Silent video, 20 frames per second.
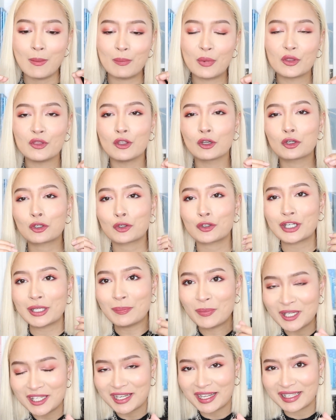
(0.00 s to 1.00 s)
But the
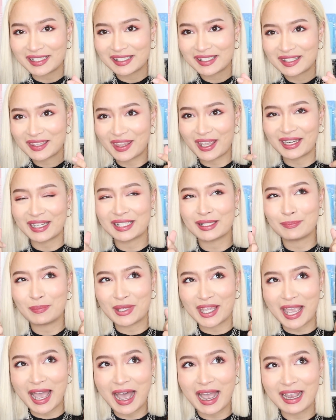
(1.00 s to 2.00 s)
creepiness that is
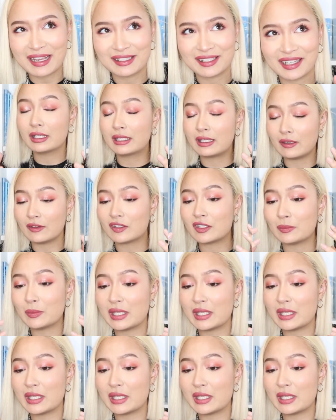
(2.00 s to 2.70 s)
behind it gives